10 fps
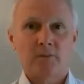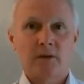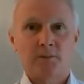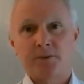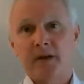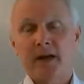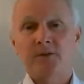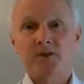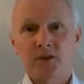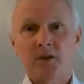is
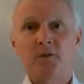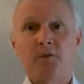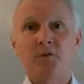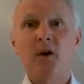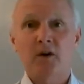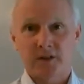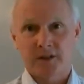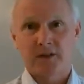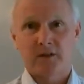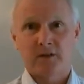pronounced
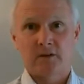fucked.